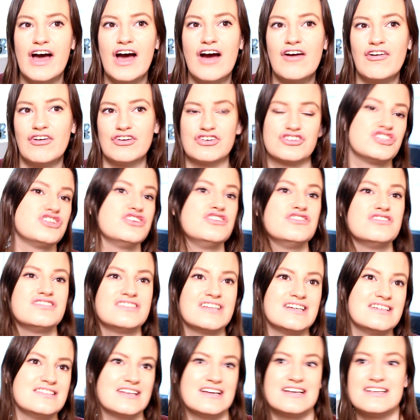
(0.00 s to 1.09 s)
on
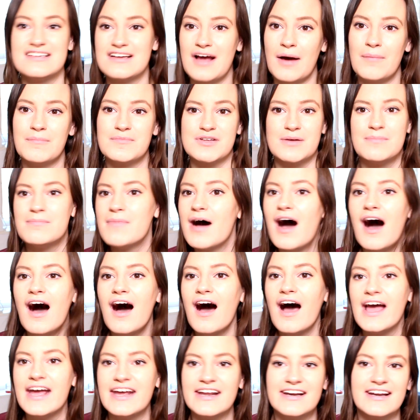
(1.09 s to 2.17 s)
Tuesdays they'd come to
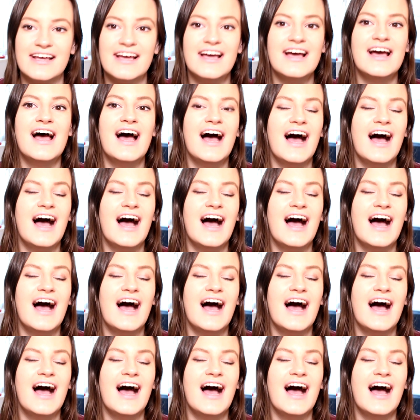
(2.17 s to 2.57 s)
mine,